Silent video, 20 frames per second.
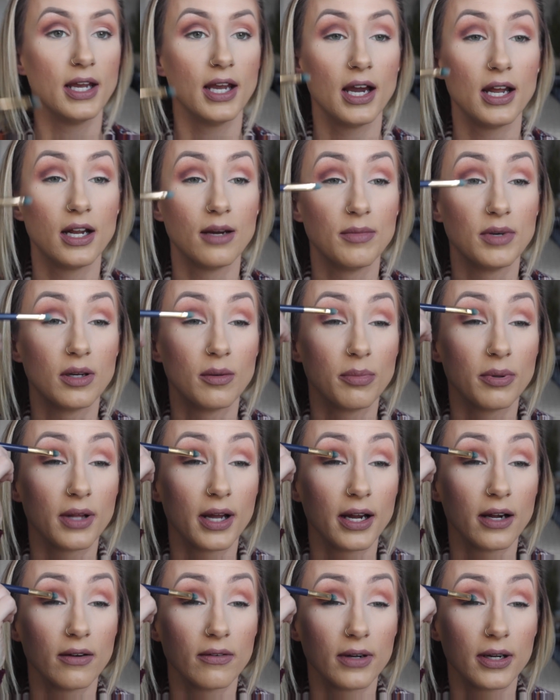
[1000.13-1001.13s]
and I'm gonna
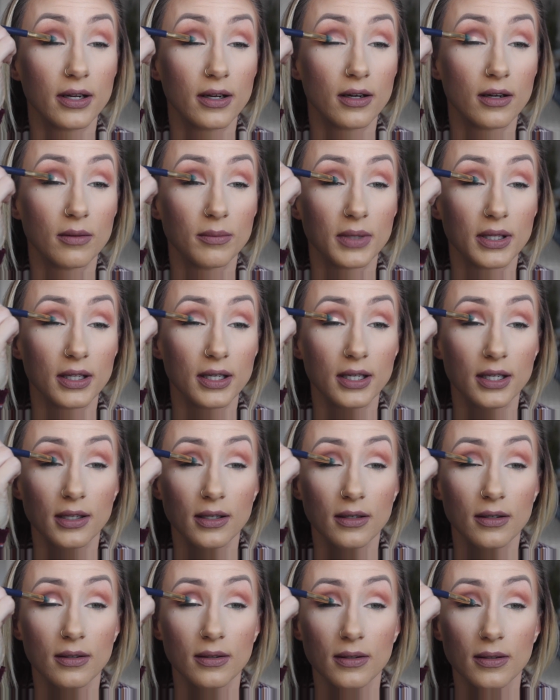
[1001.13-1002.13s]
apply it right on my lid.
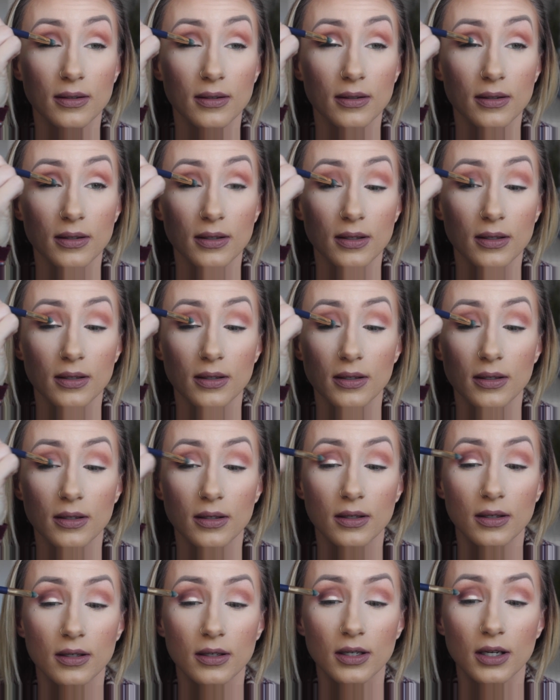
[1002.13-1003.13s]

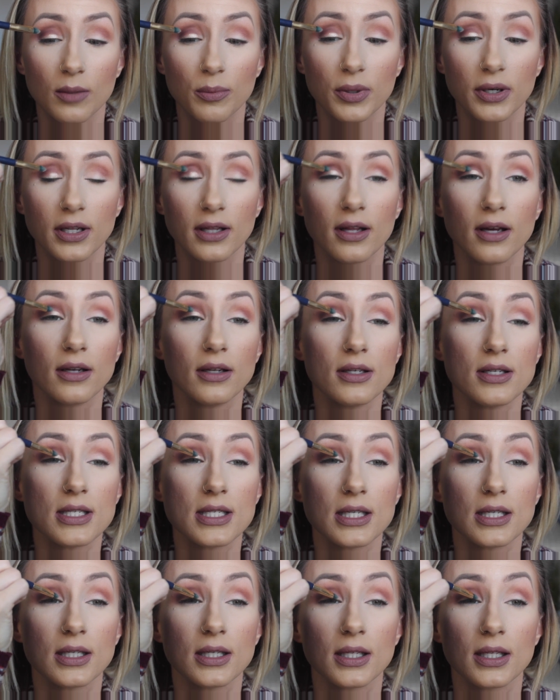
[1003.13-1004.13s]
Look how pretty that is.